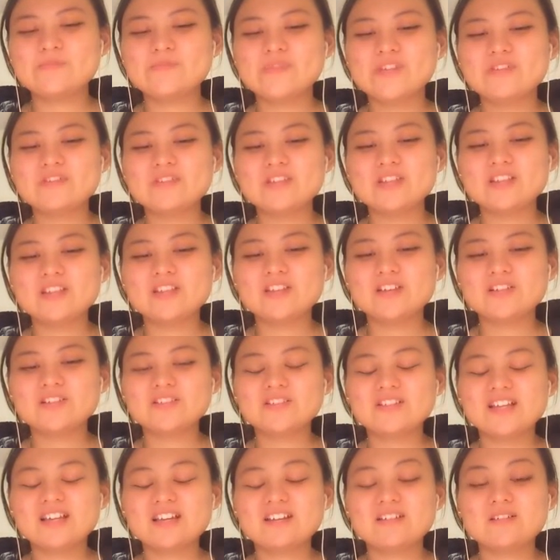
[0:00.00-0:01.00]
even
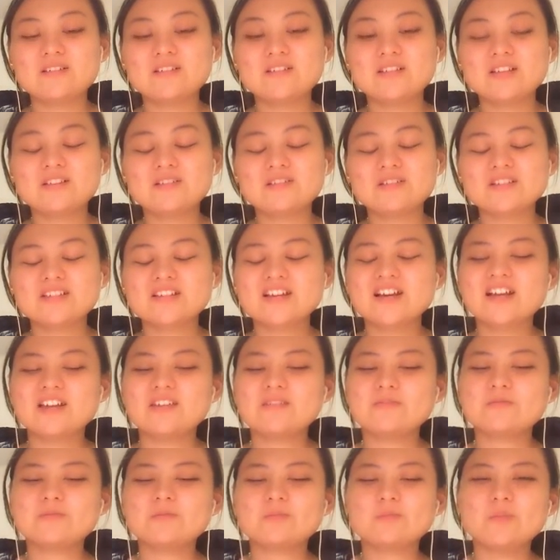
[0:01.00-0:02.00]
though that was kind
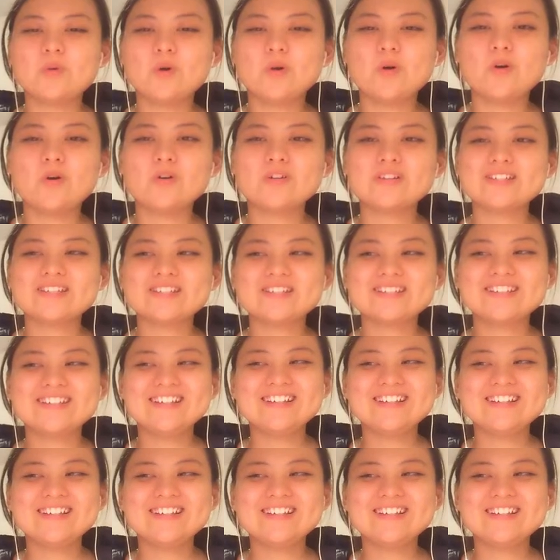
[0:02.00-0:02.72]
of bold.